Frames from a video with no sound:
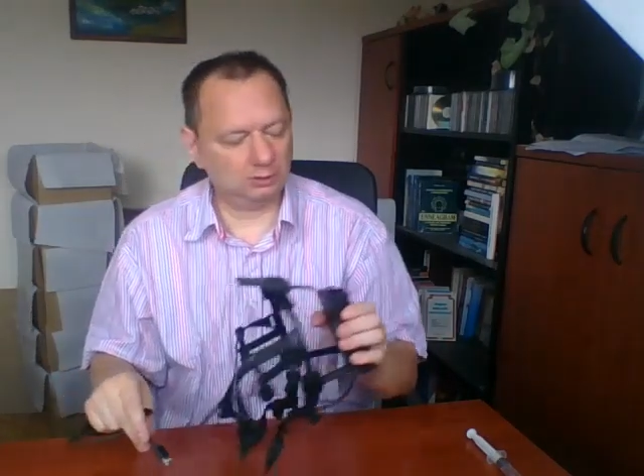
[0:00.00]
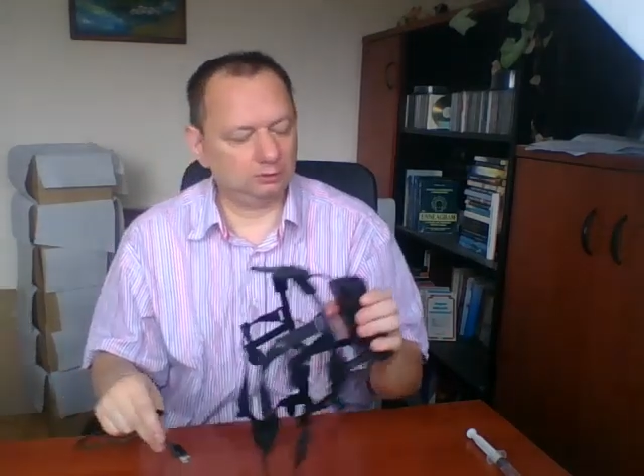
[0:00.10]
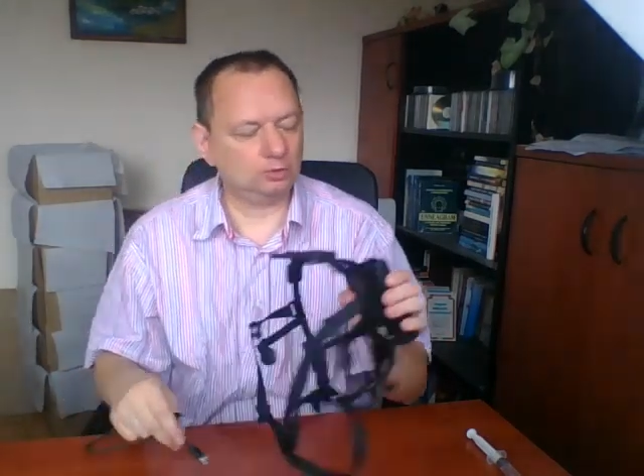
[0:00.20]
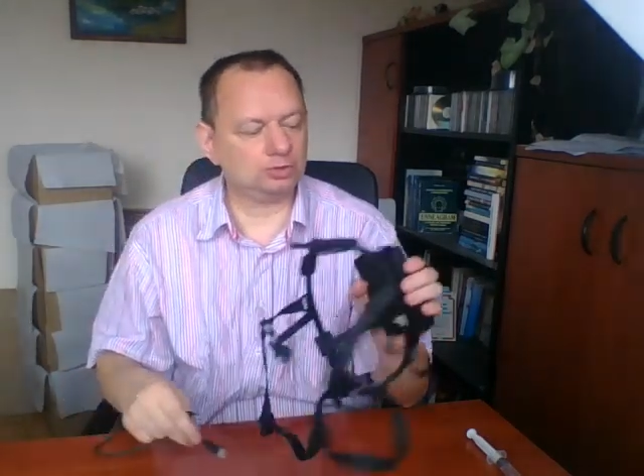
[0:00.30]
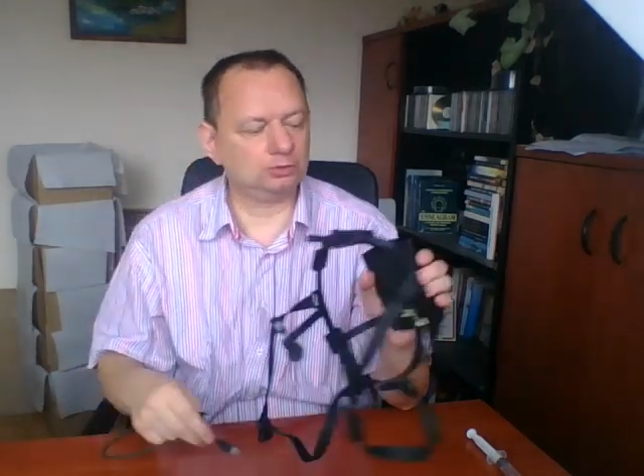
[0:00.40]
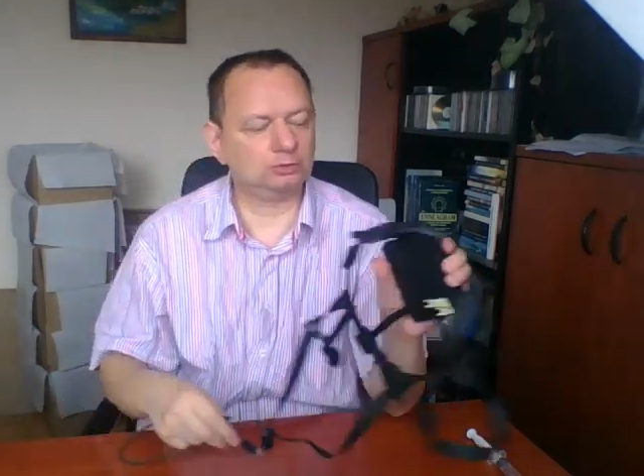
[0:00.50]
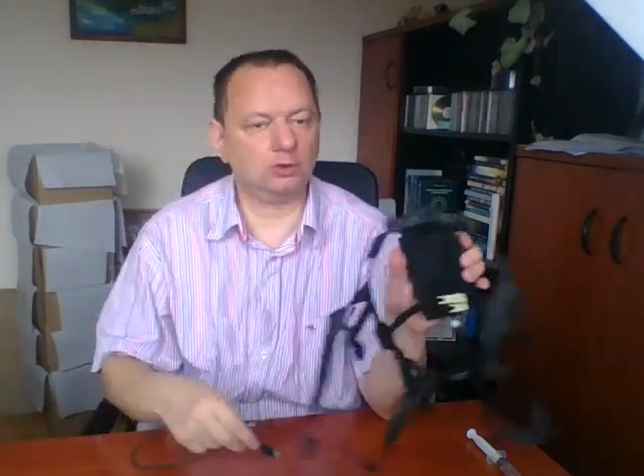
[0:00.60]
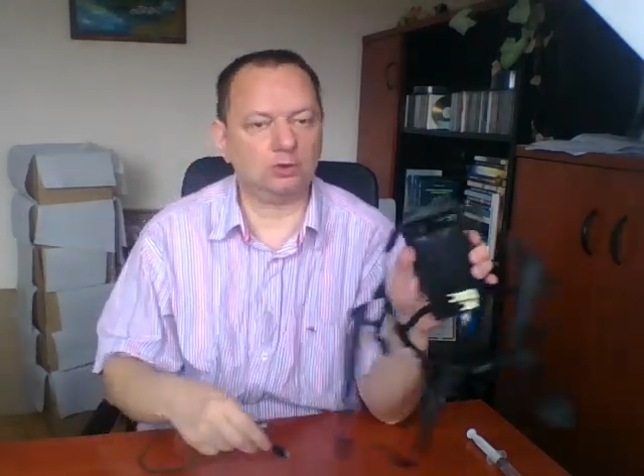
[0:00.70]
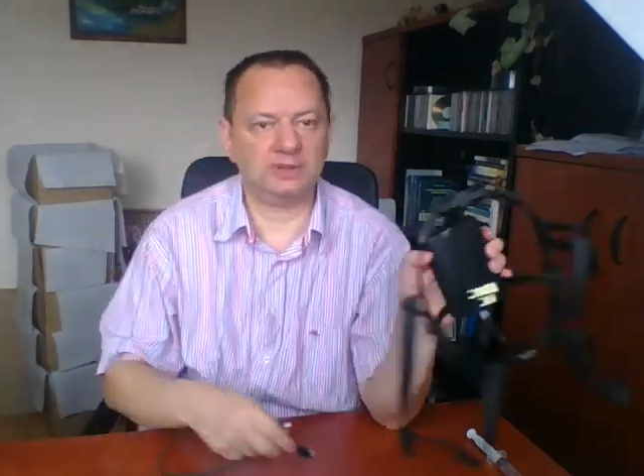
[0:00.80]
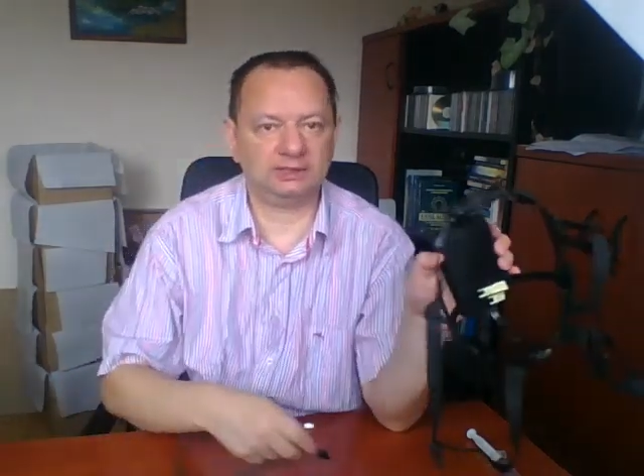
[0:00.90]
you should
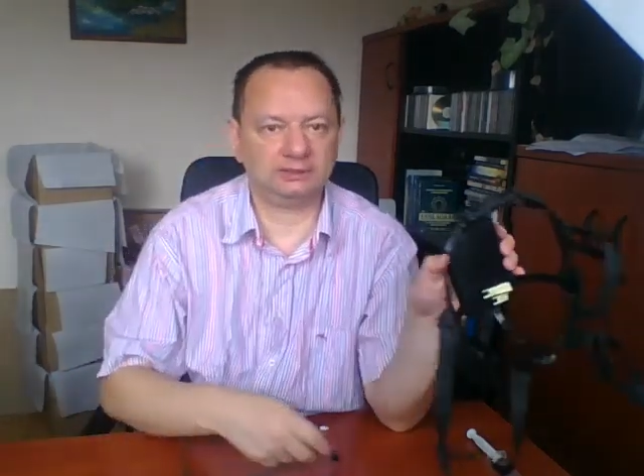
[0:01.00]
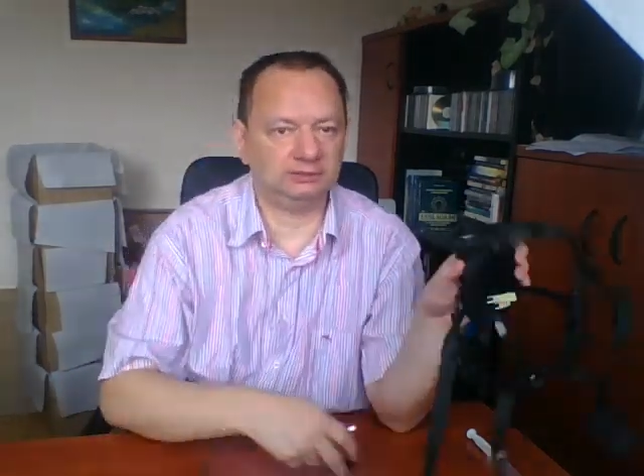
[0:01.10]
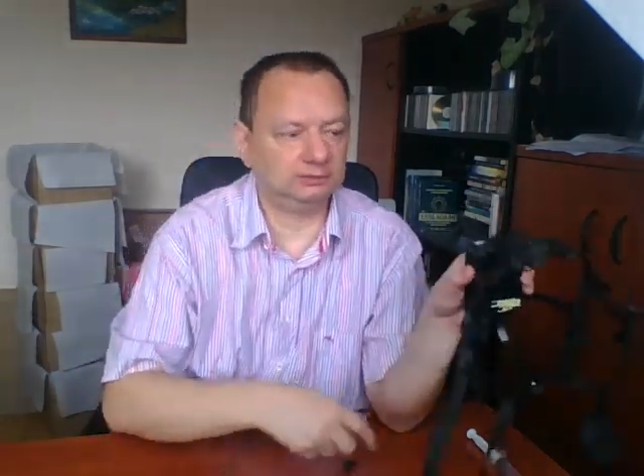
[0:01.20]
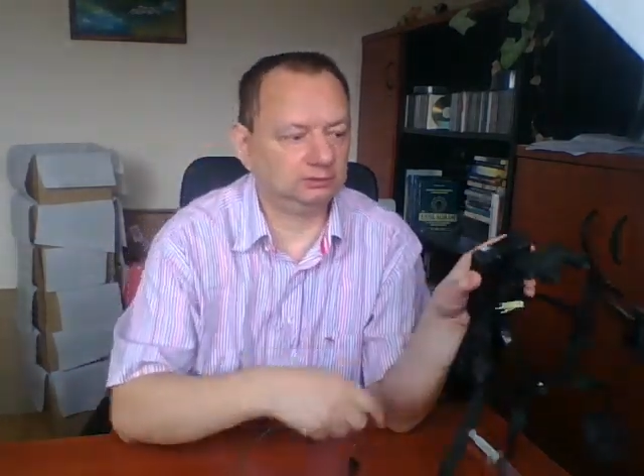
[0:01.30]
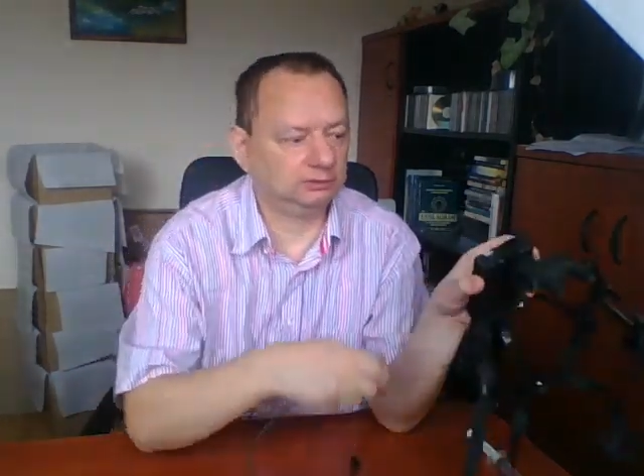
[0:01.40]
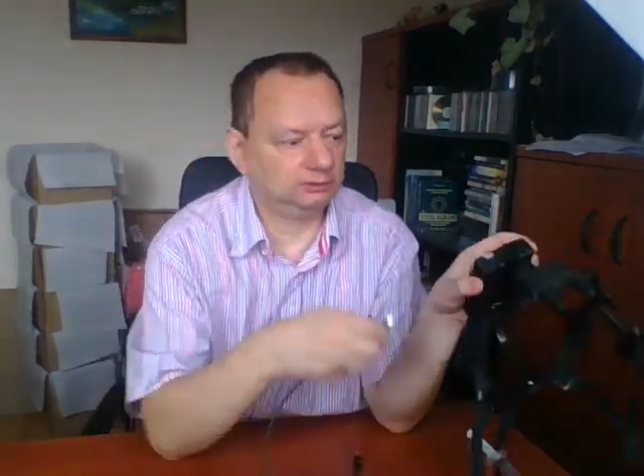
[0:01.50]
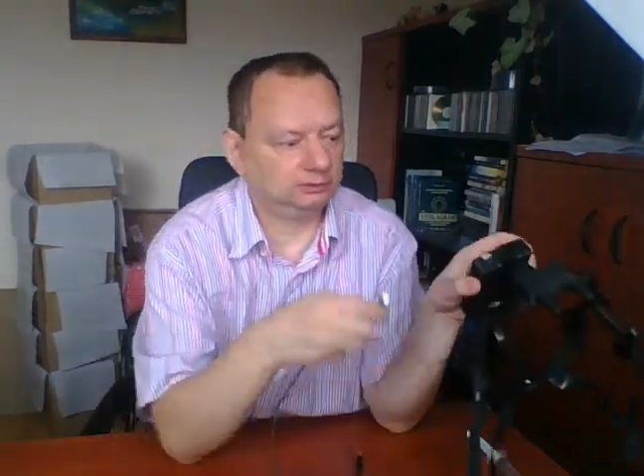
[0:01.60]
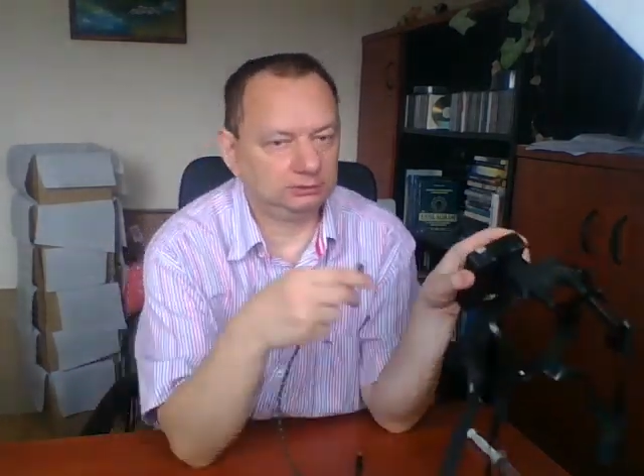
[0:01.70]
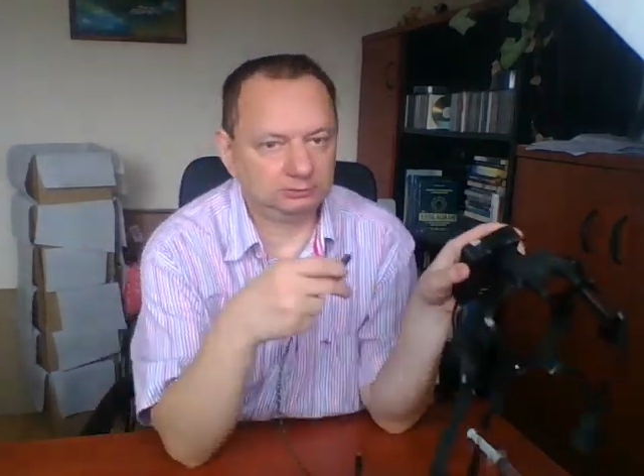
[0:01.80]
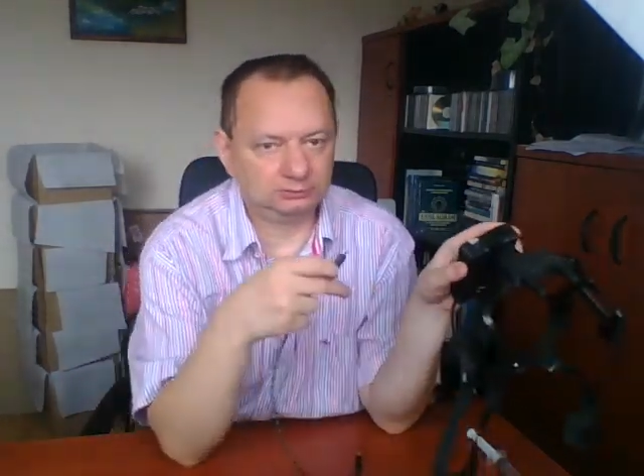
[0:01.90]
connect it
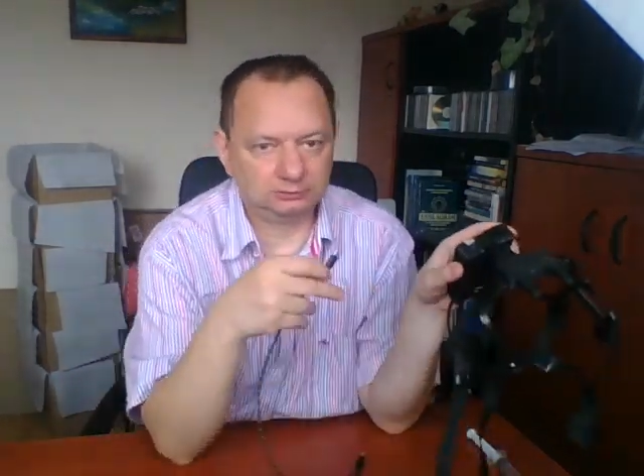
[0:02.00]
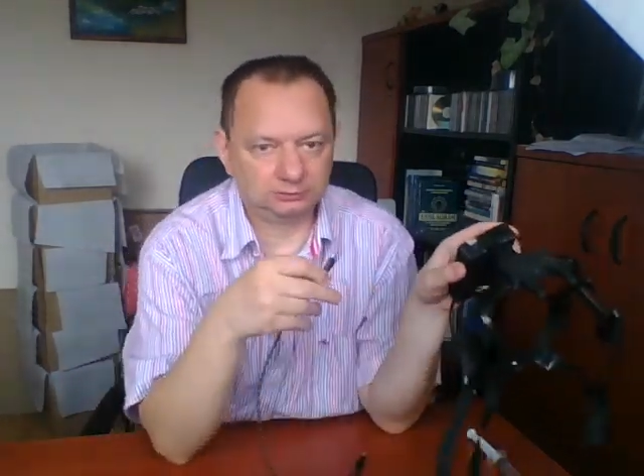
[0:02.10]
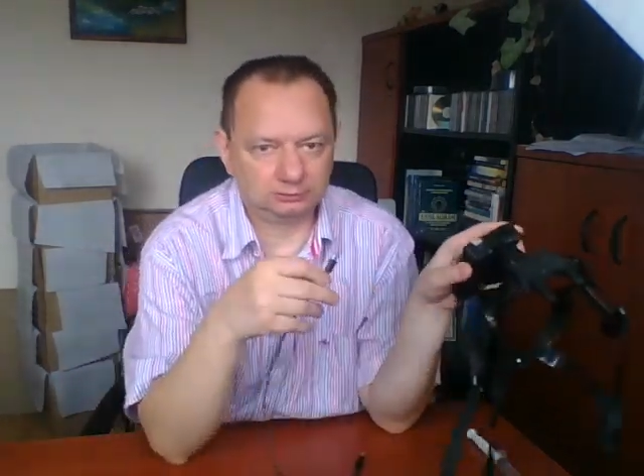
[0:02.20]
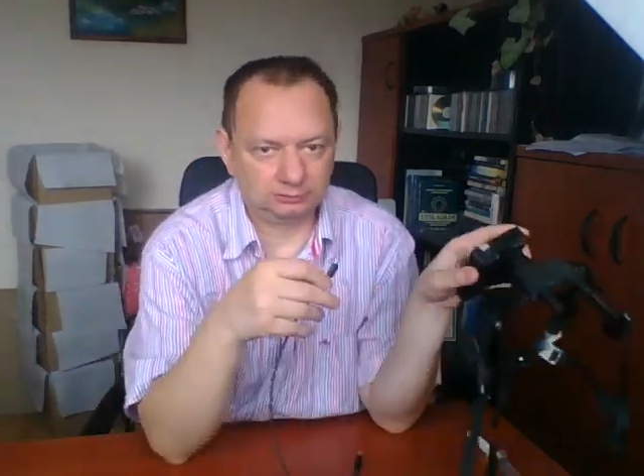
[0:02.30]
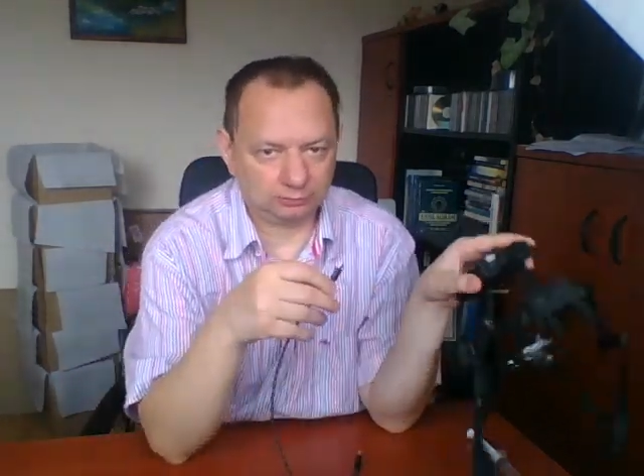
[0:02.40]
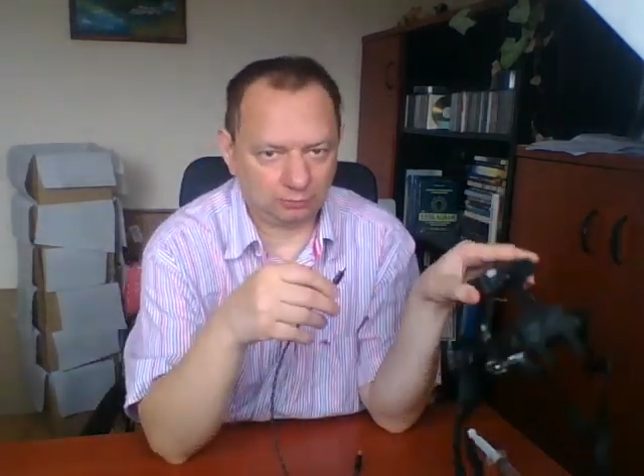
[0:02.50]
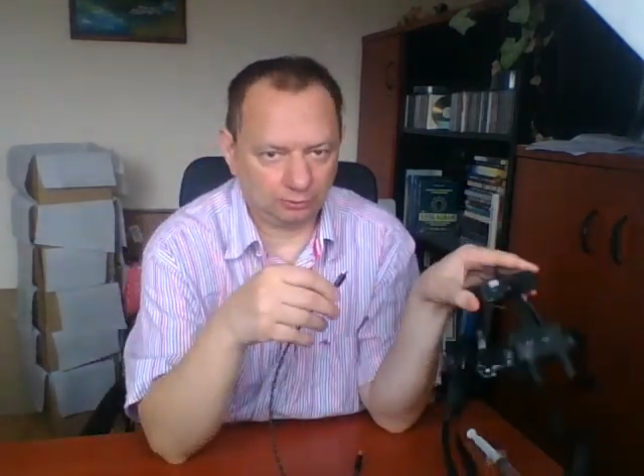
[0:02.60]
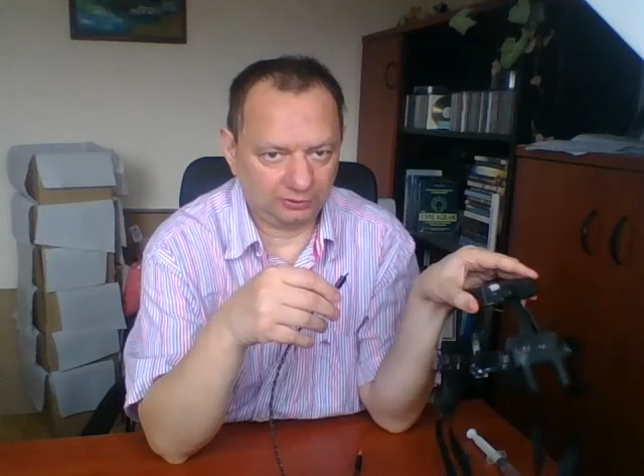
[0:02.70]
on